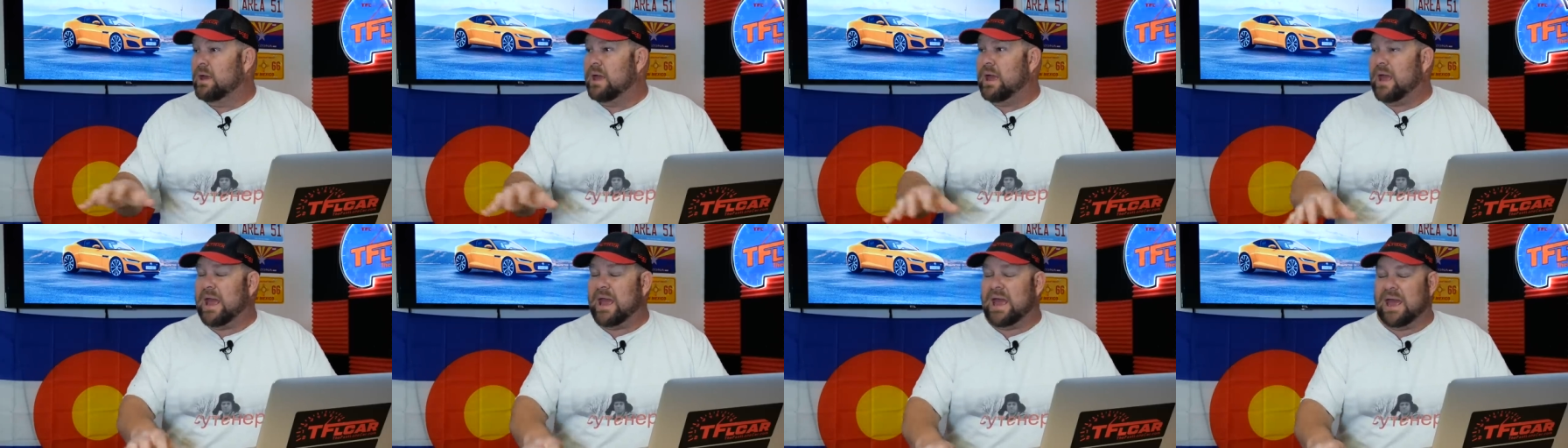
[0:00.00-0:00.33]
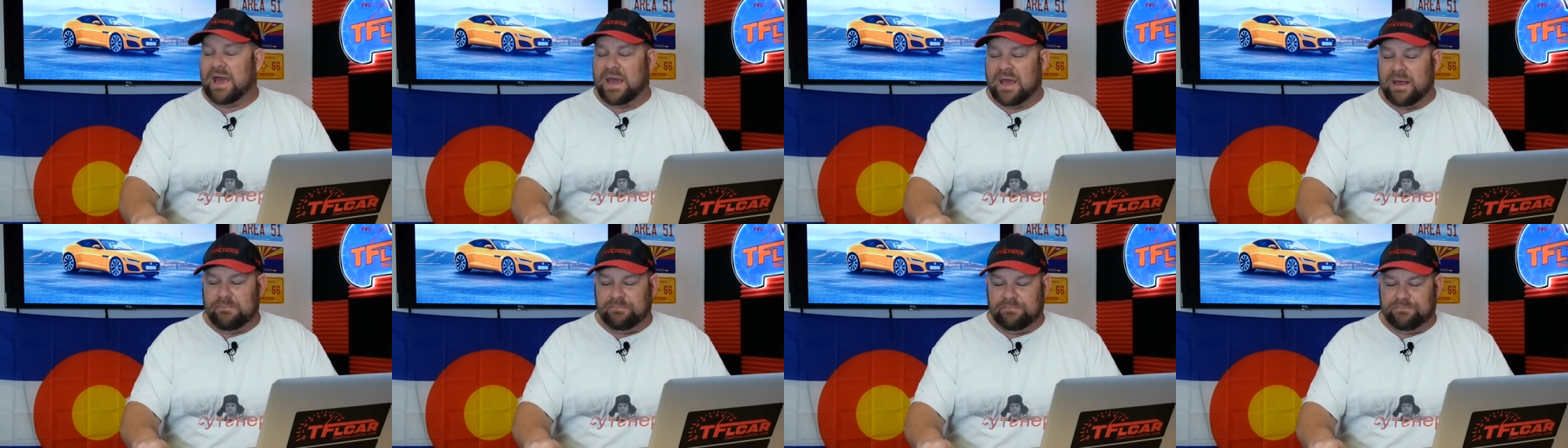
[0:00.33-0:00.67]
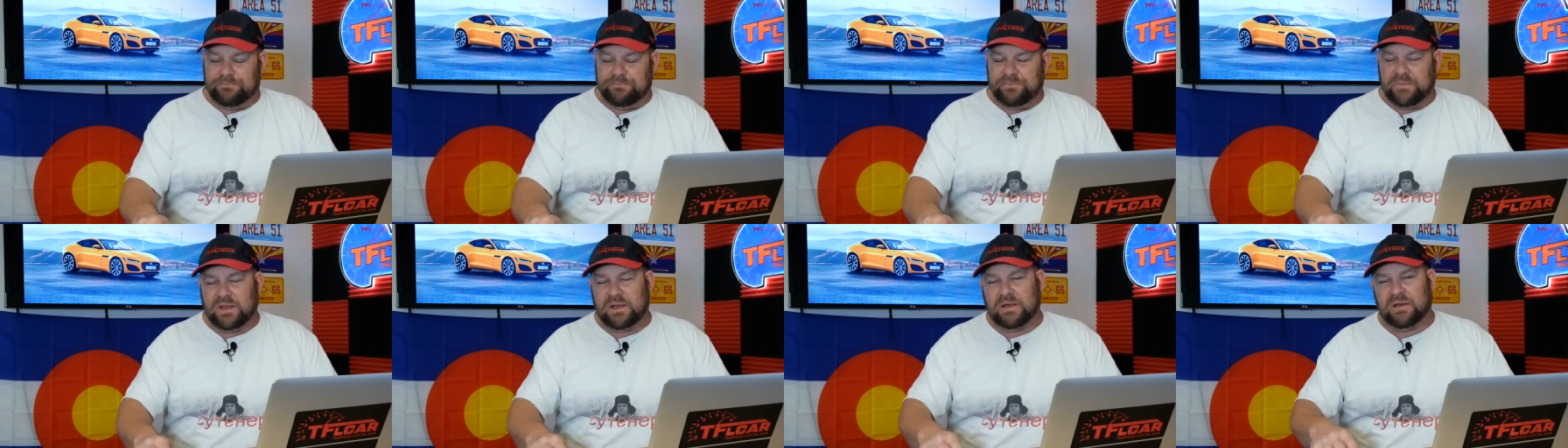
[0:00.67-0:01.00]

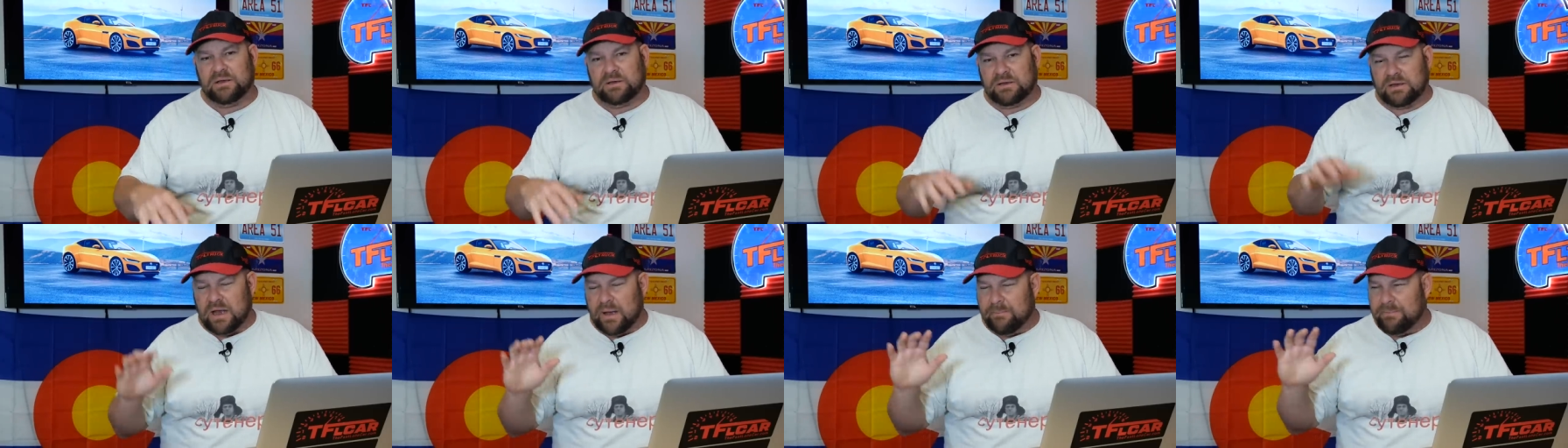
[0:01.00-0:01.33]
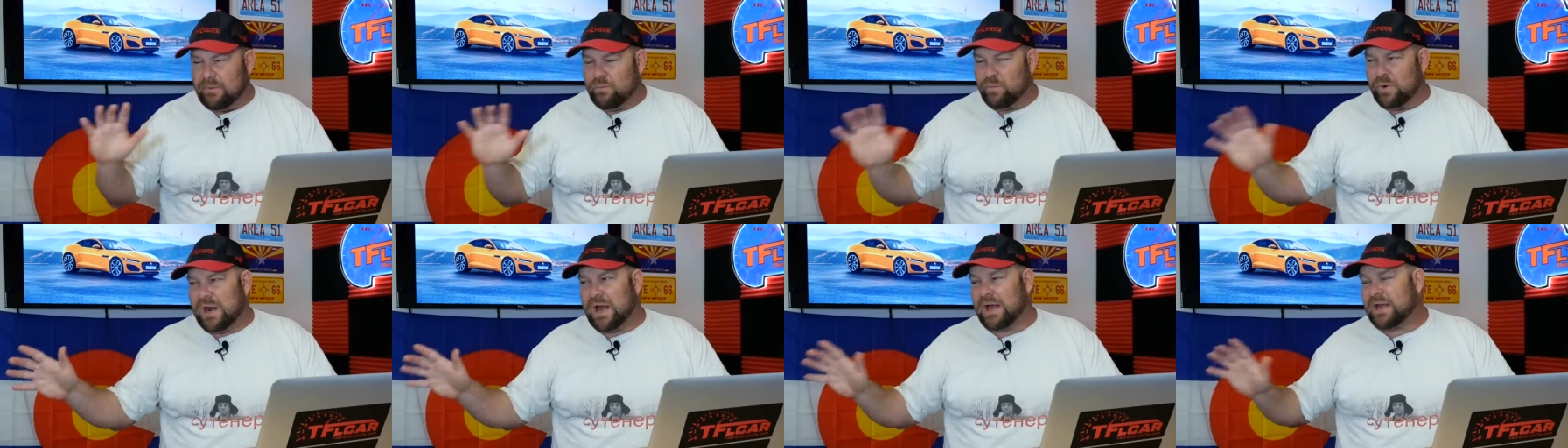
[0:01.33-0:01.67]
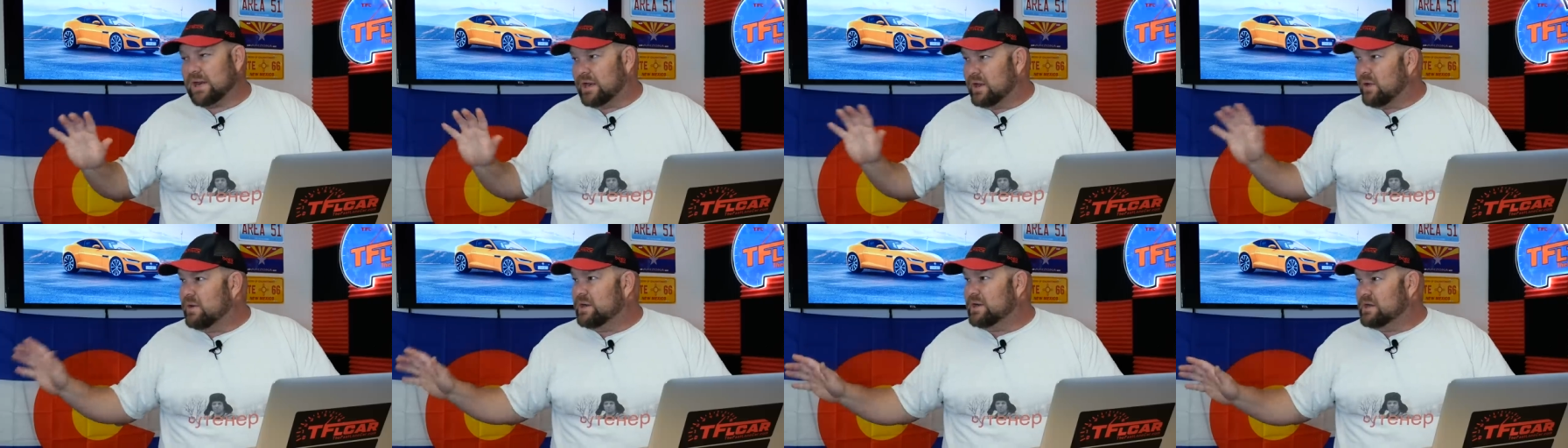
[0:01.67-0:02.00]
And I'm, we're not
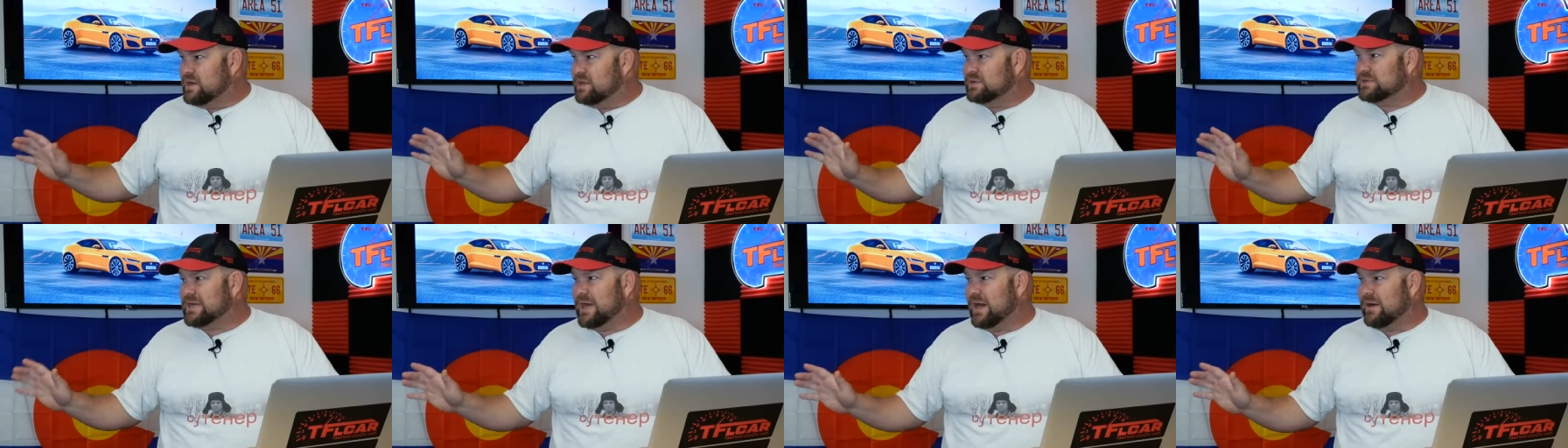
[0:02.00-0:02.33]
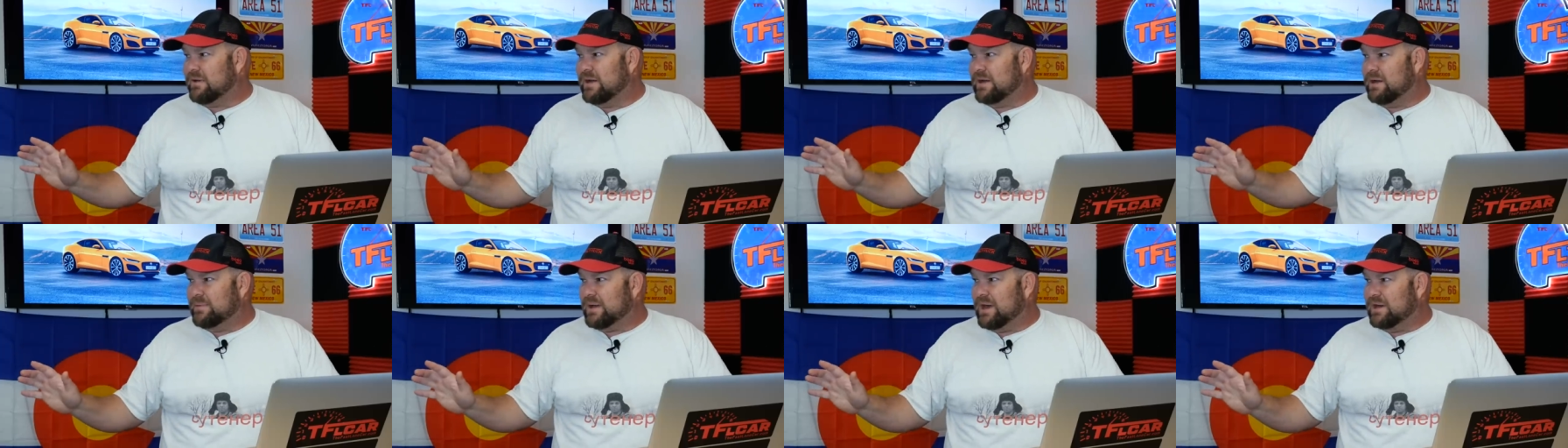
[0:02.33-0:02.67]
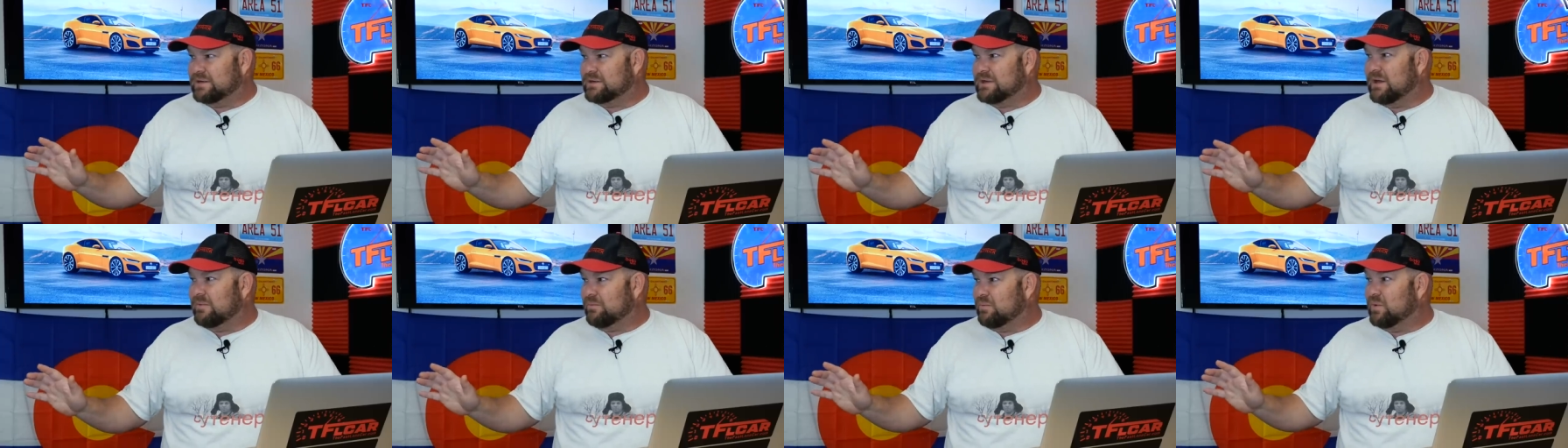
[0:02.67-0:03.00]
going to go into a tirade about sure,